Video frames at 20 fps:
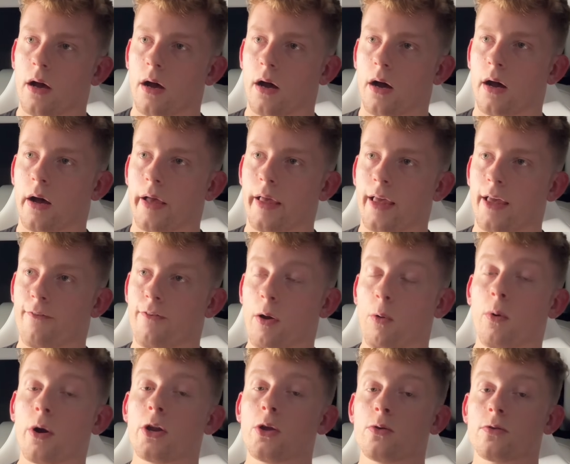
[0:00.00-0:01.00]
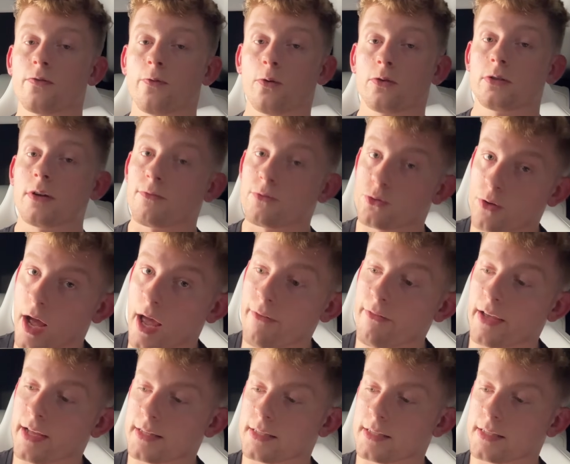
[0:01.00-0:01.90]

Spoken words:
if I want to use full self-driving,